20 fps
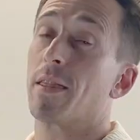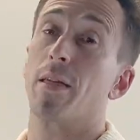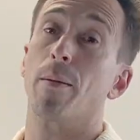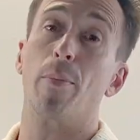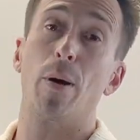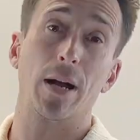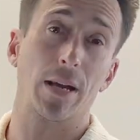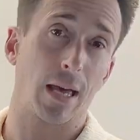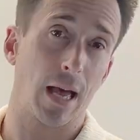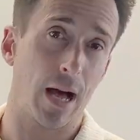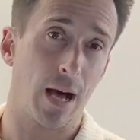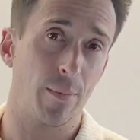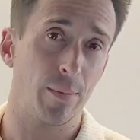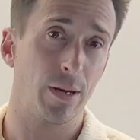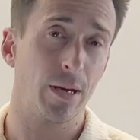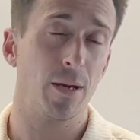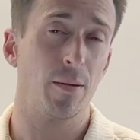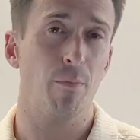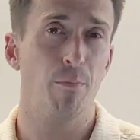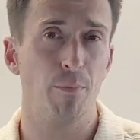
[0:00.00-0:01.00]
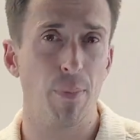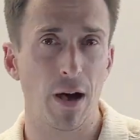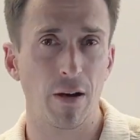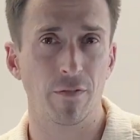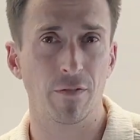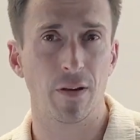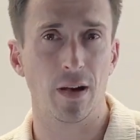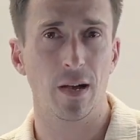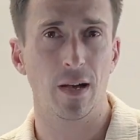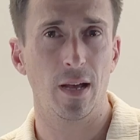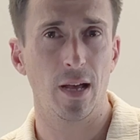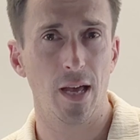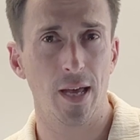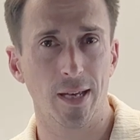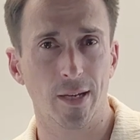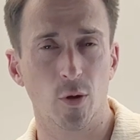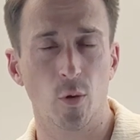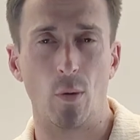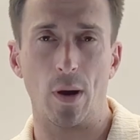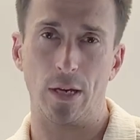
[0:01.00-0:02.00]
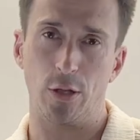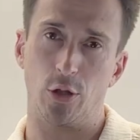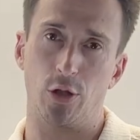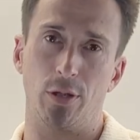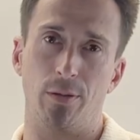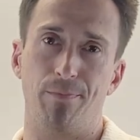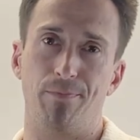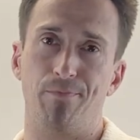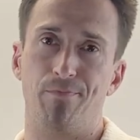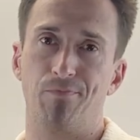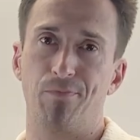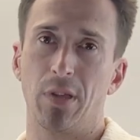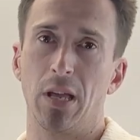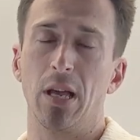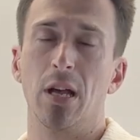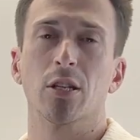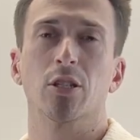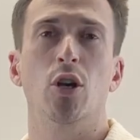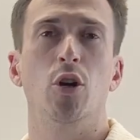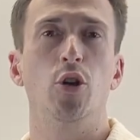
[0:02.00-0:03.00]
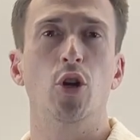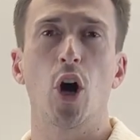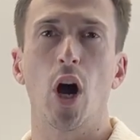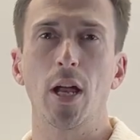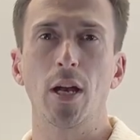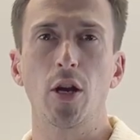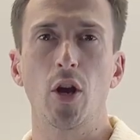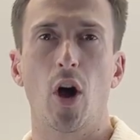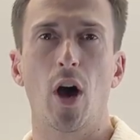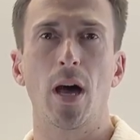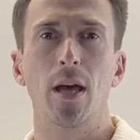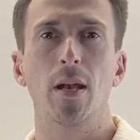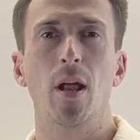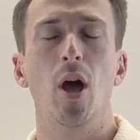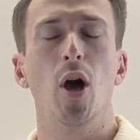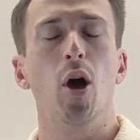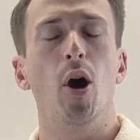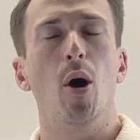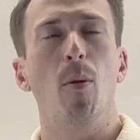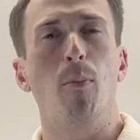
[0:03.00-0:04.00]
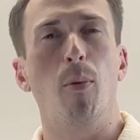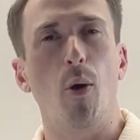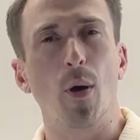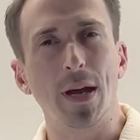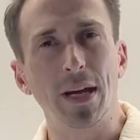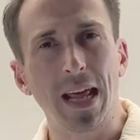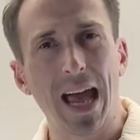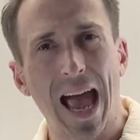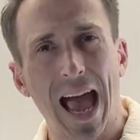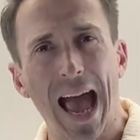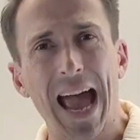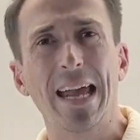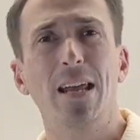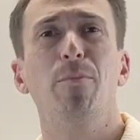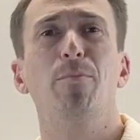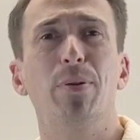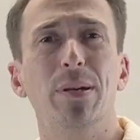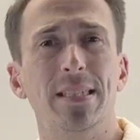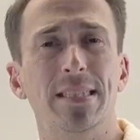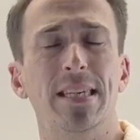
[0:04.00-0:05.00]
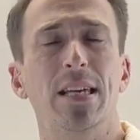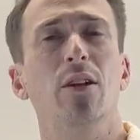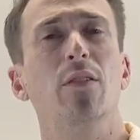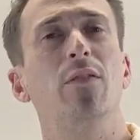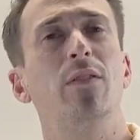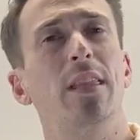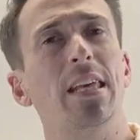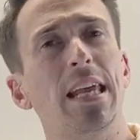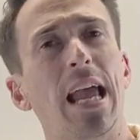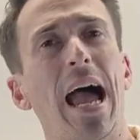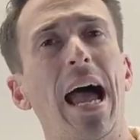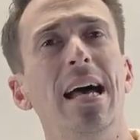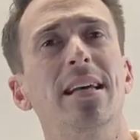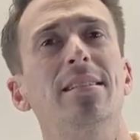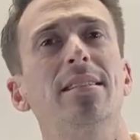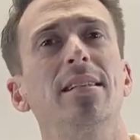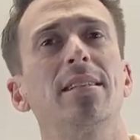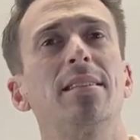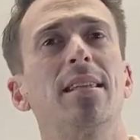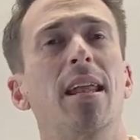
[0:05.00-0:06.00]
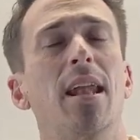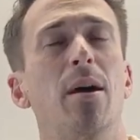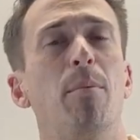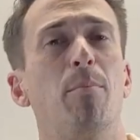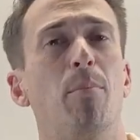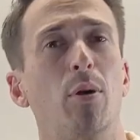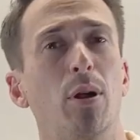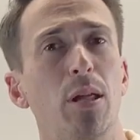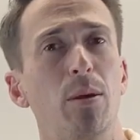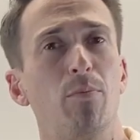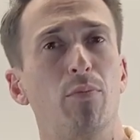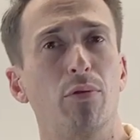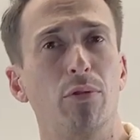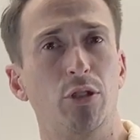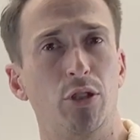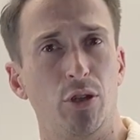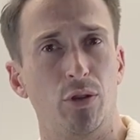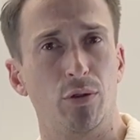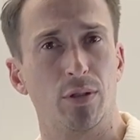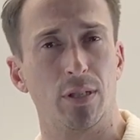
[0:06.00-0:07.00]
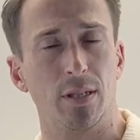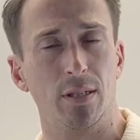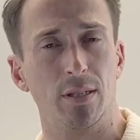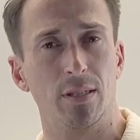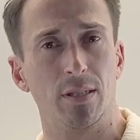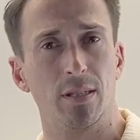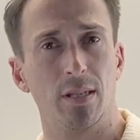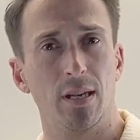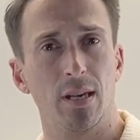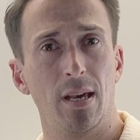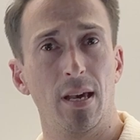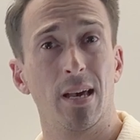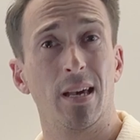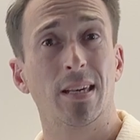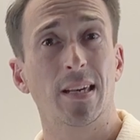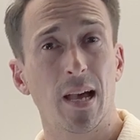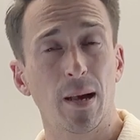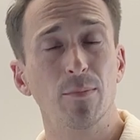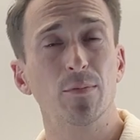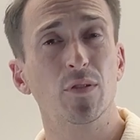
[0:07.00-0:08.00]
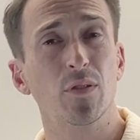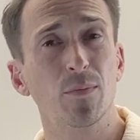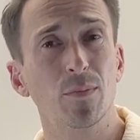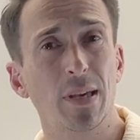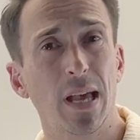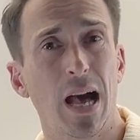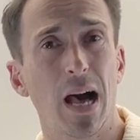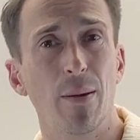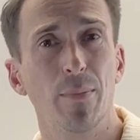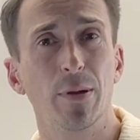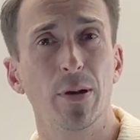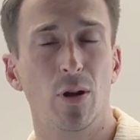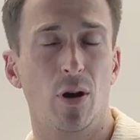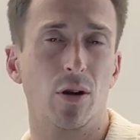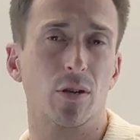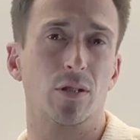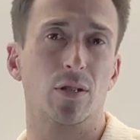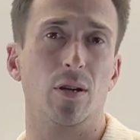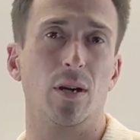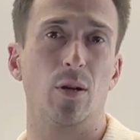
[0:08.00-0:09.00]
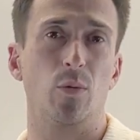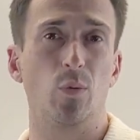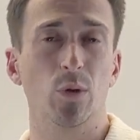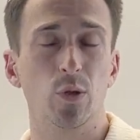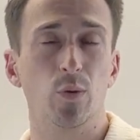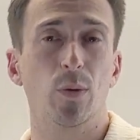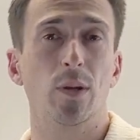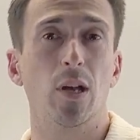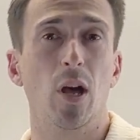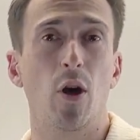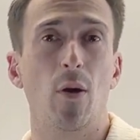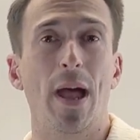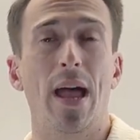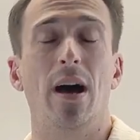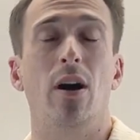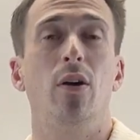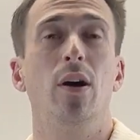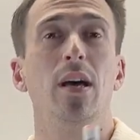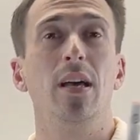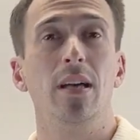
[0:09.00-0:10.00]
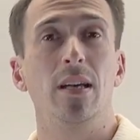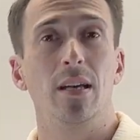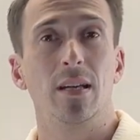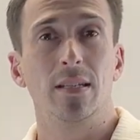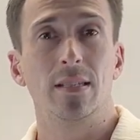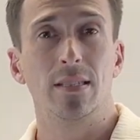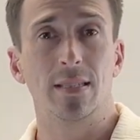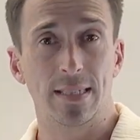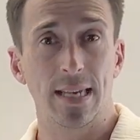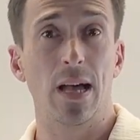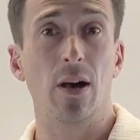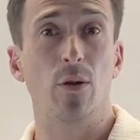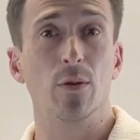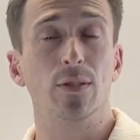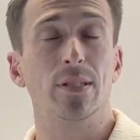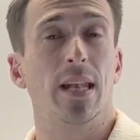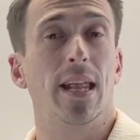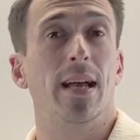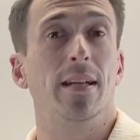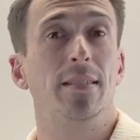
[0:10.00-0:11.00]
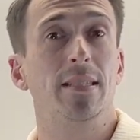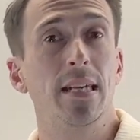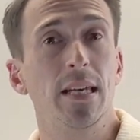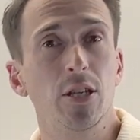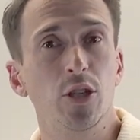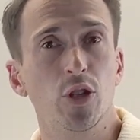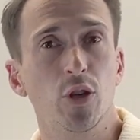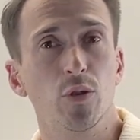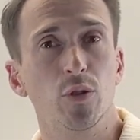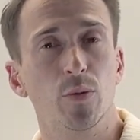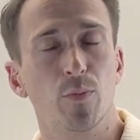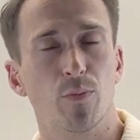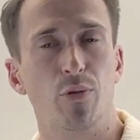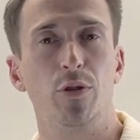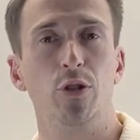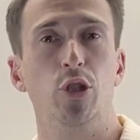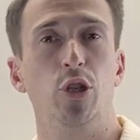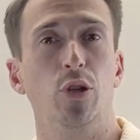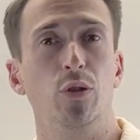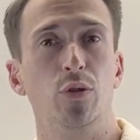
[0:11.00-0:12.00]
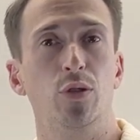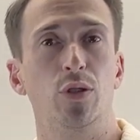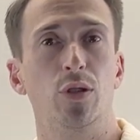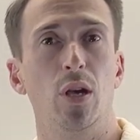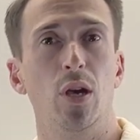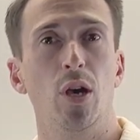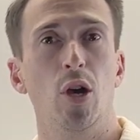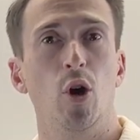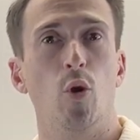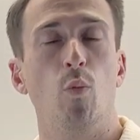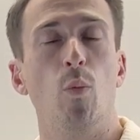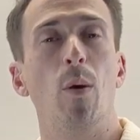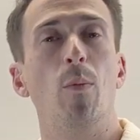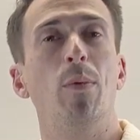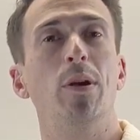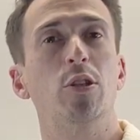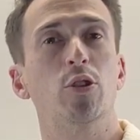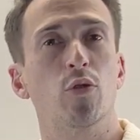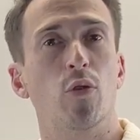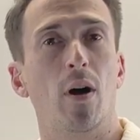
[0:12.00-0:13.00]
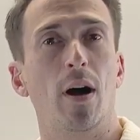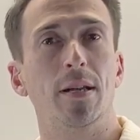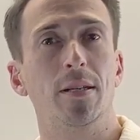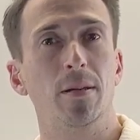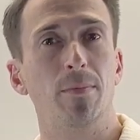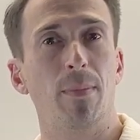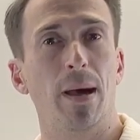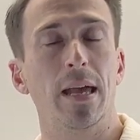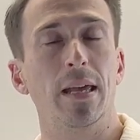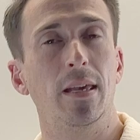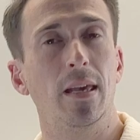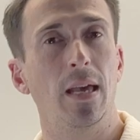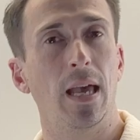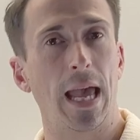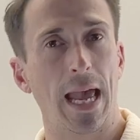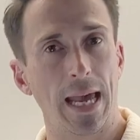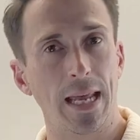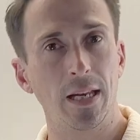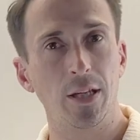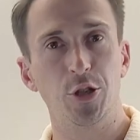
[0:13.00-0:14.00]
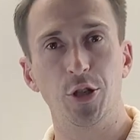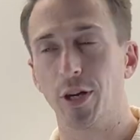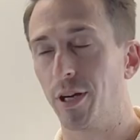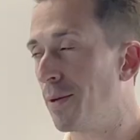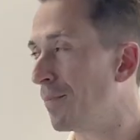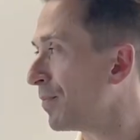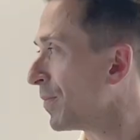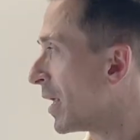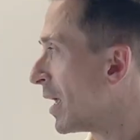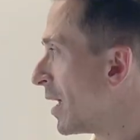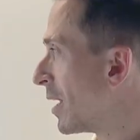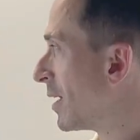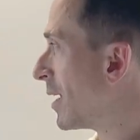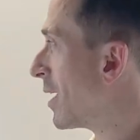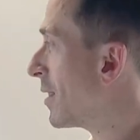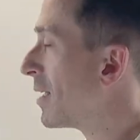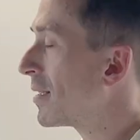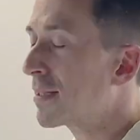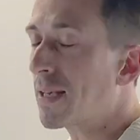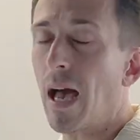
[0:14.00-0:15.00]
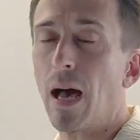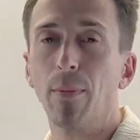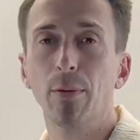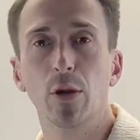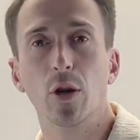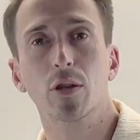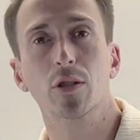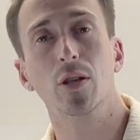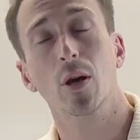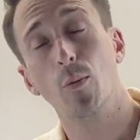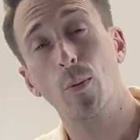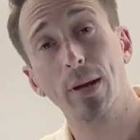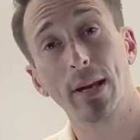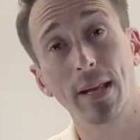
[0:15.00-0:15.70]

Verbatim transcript: the bicarbonate buffer equation. So 99.8% of the acids that our body produces comes from carbon dioxide, which we know our cells and our tissues produce when we try to make energy. Now, this carbon dioxide we